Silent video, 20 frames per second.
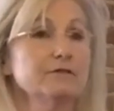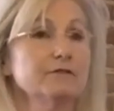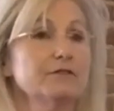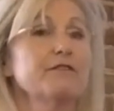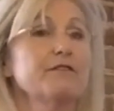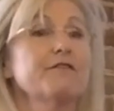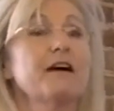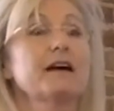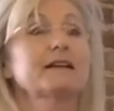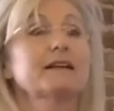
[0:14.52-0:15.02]

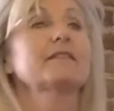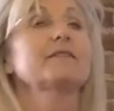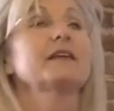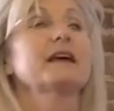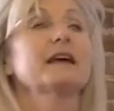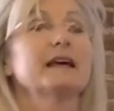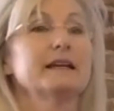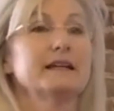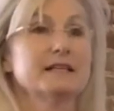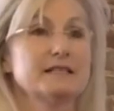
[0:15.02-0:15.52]
the fact that
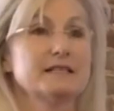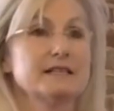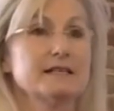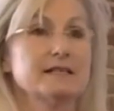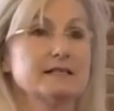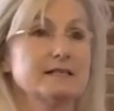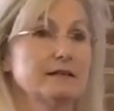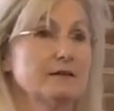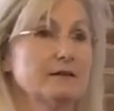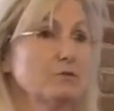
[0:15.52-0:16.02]
they had
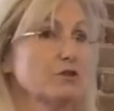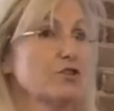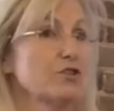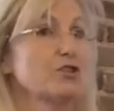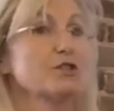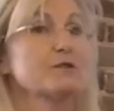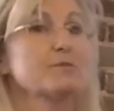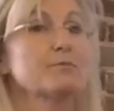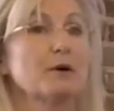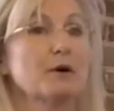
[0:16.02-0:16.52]
existed was
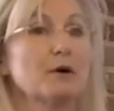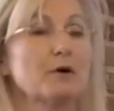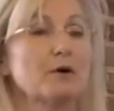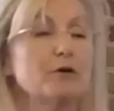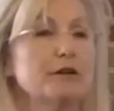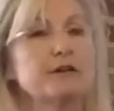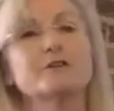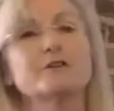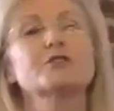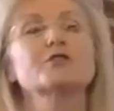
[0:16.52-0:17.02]
just burned
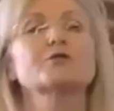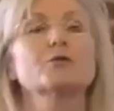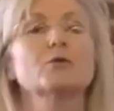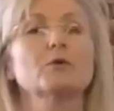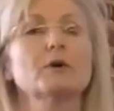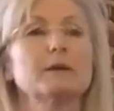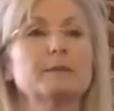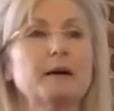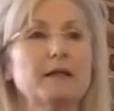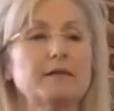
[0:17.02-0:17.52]
and
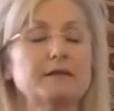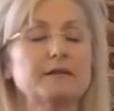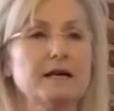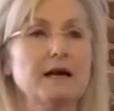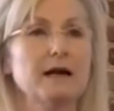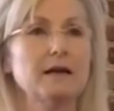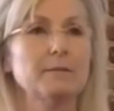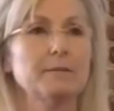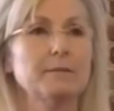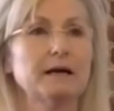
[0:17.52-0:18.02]
destroyed by the
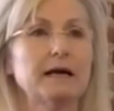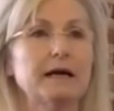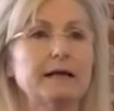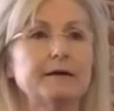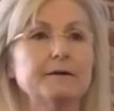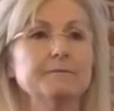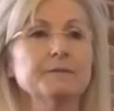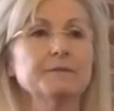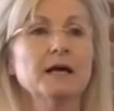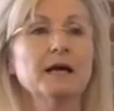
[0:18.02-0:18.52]
Taliban.
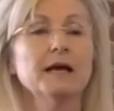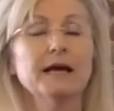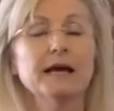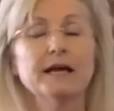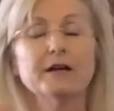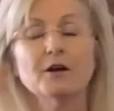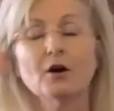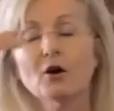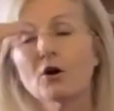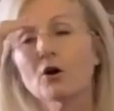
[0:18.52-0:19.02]

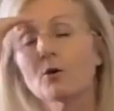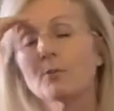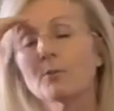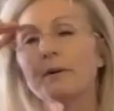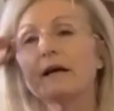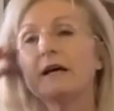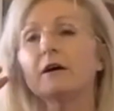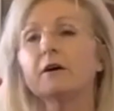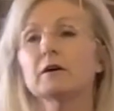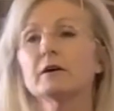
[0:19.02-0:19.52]
And her
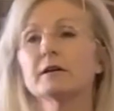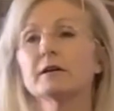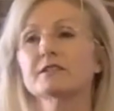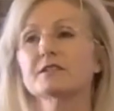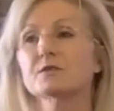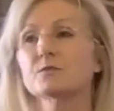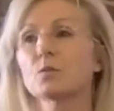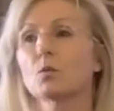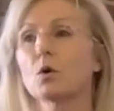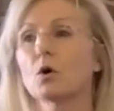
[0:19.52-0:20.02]

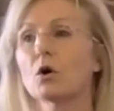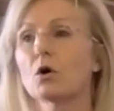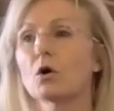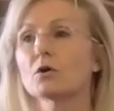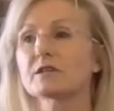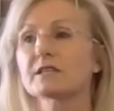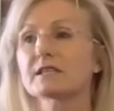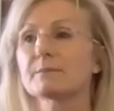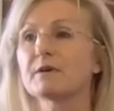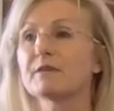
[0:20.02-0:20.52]
parents
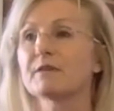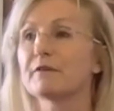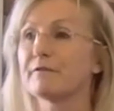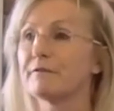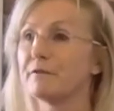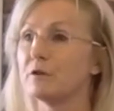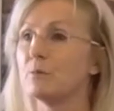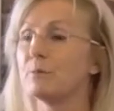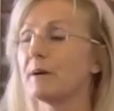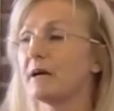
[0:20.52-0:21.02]
were some of the
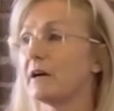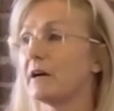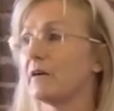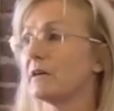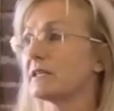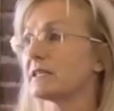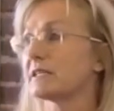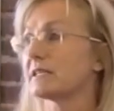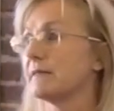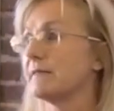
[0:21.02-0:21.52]
few
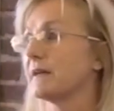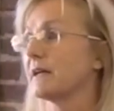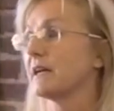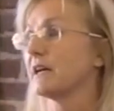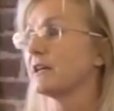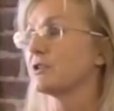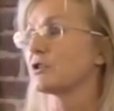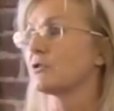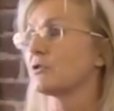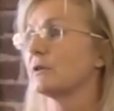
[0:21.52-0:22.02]
parents in the
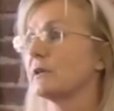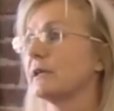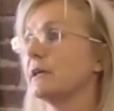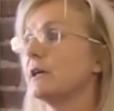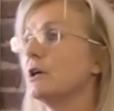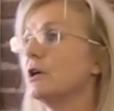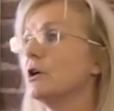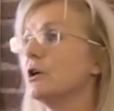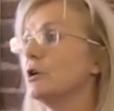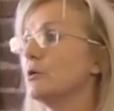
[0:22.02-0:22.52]

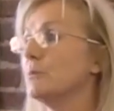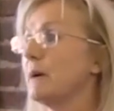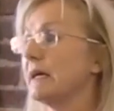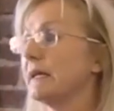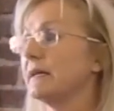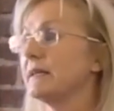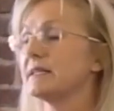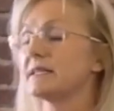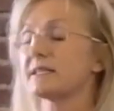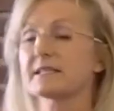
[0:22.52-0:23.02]
country who
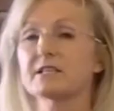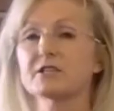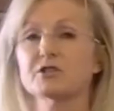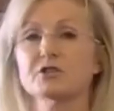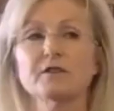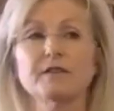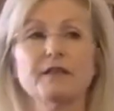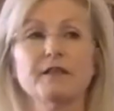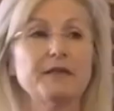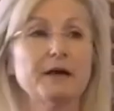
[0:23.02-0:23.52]
made a
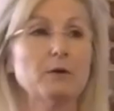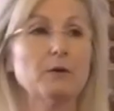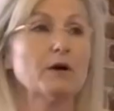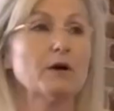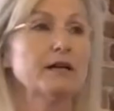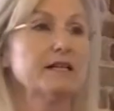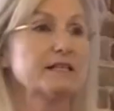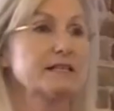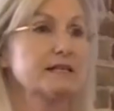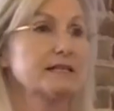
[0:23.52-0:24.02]
decision that they were
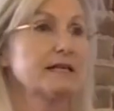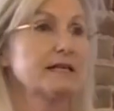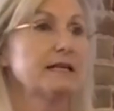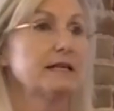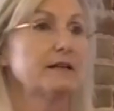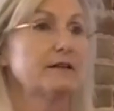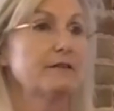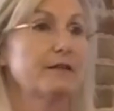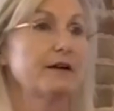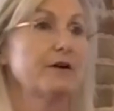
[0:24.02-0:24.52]
going to
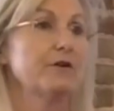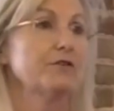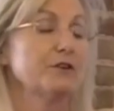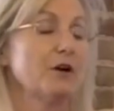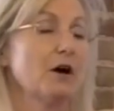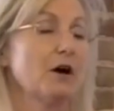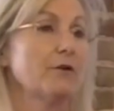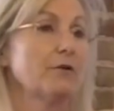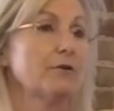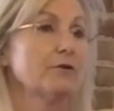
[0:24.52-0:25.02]
send their
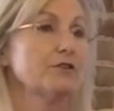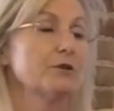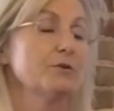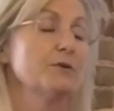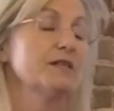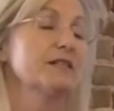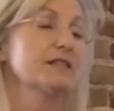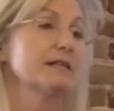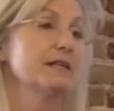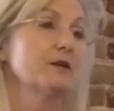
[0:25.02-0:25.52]
daughter to
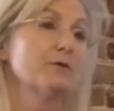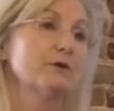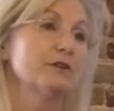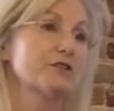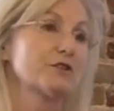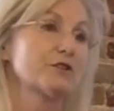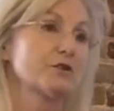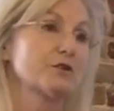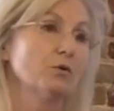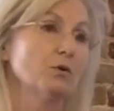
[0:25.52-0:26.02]
a secret
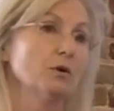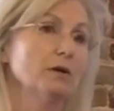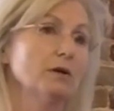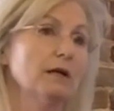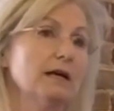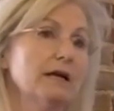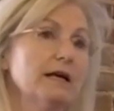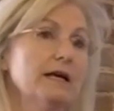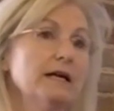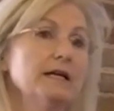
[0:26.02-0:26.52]
school.